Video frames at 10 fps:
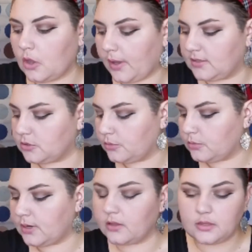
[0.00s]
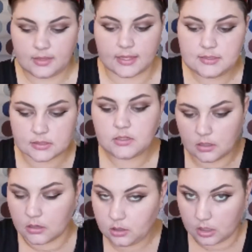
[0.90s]
Okay, so now that that's
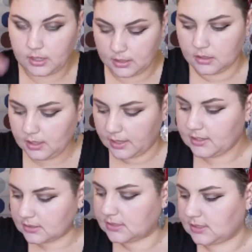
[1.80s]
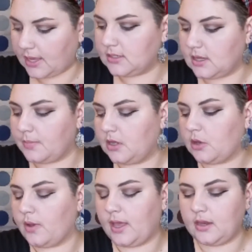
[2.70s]
on and set, I'm going
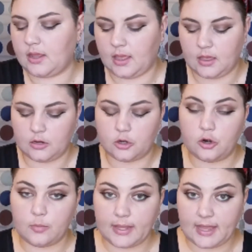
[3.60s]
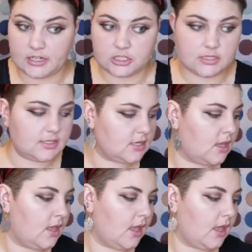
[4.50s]
to go ahead and curl my lashes